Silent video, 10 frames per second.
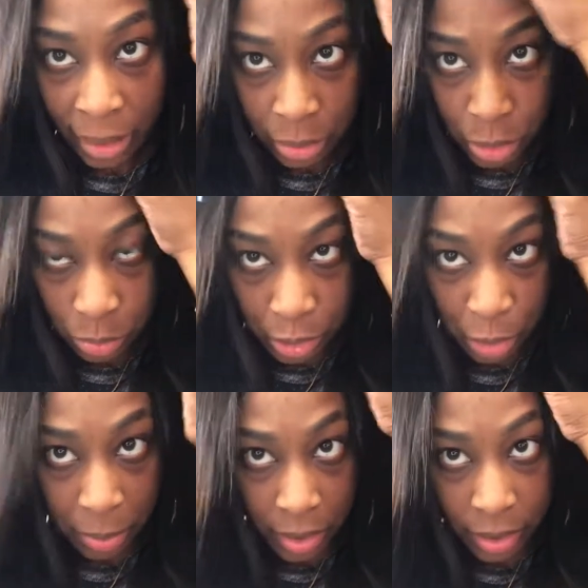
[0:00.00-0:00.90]
You just want
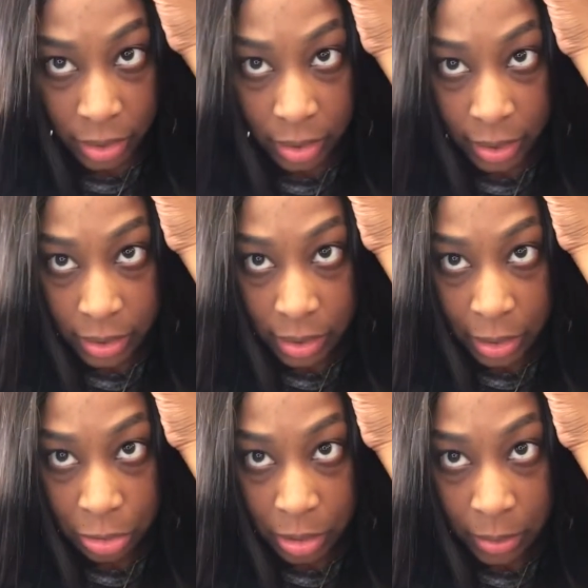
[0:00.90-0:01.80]
your part to look as
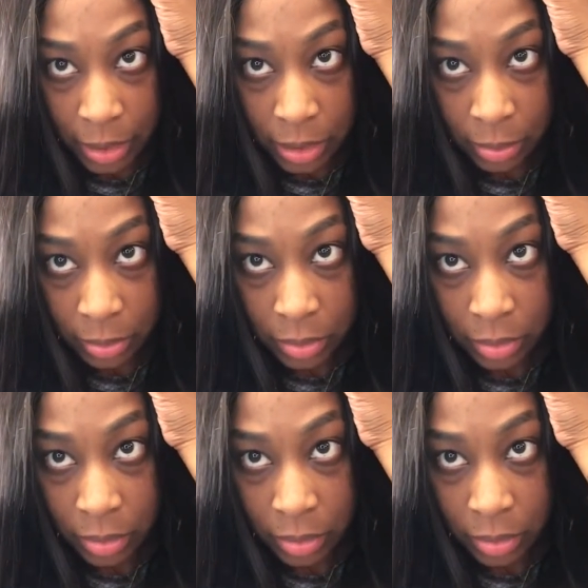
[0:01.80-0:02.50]
natural as possible.